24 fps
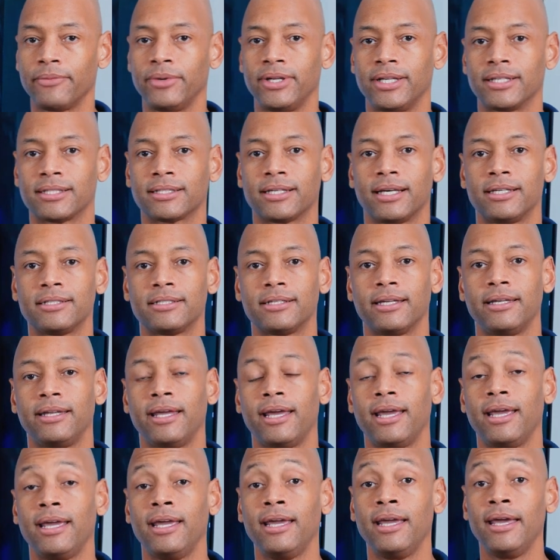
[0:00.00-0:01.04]
that we discussed
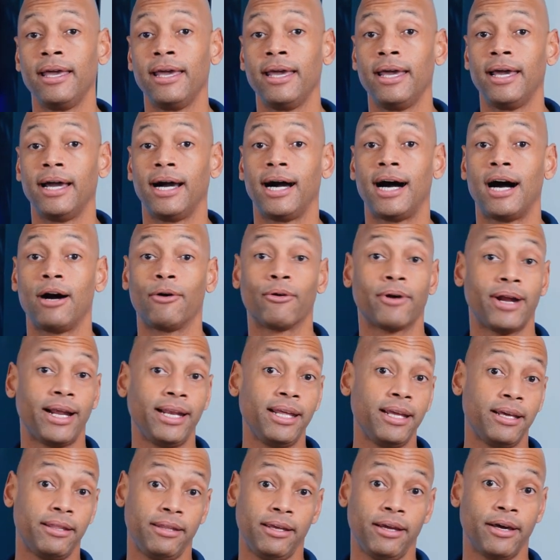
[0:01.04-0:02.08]
today, or
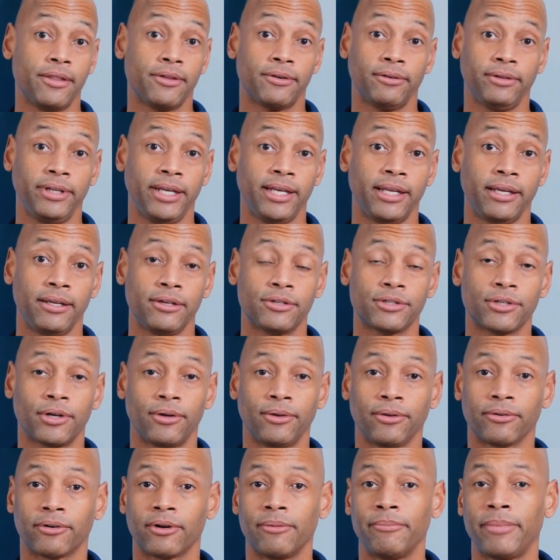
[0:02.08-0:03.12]
any of the other leading
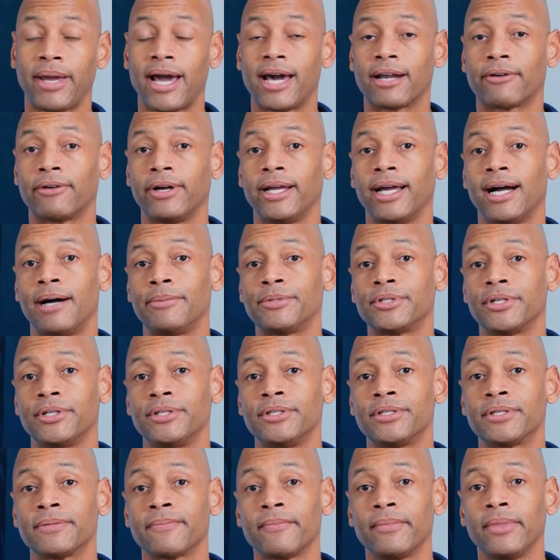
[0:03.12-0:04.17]
solar and battery
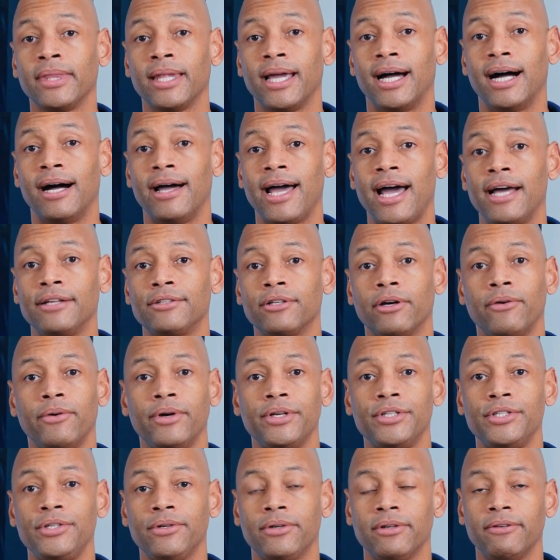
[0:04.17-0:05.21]
options, as
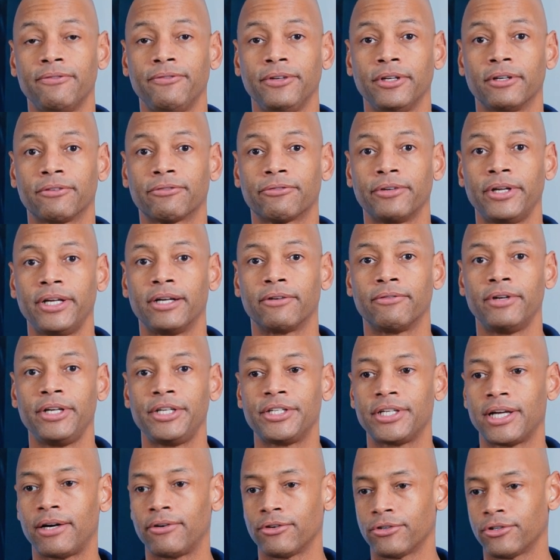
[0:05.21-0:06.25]
always, you can feel free to
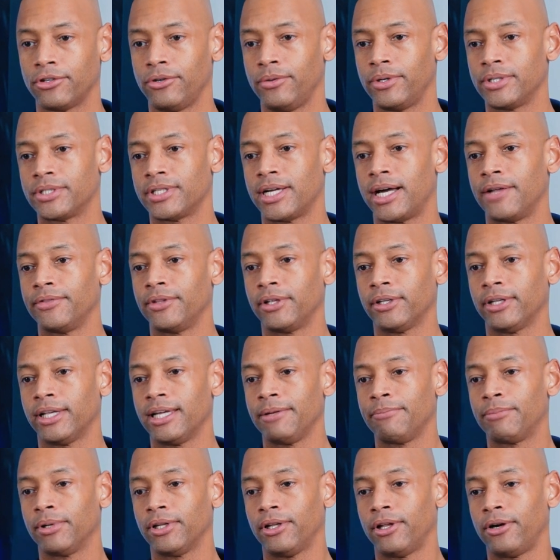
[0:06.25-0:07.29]
reach out to us on the
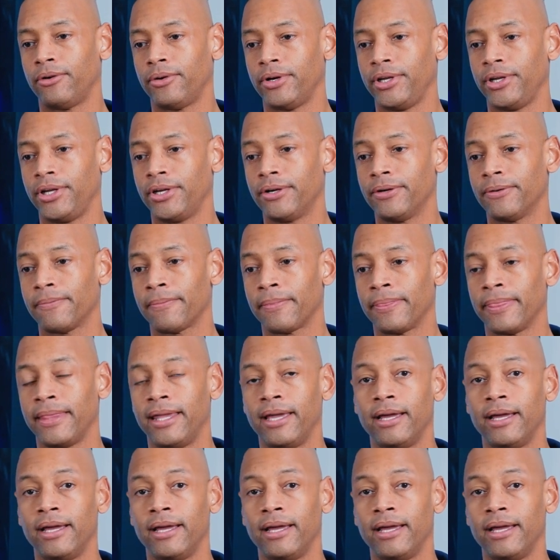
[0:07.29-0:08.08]
link below here.